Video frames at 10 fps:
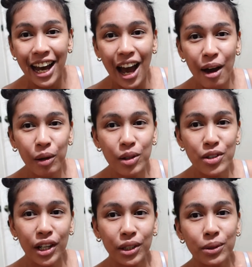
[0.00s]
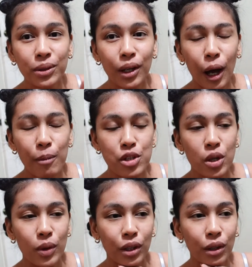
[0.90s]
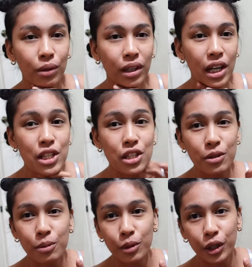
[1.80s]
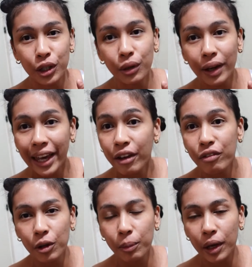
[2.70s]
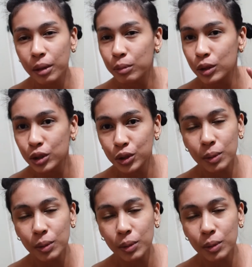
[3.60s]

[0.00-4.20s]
I will try to show it to you guys tomorrow if I'll be able to,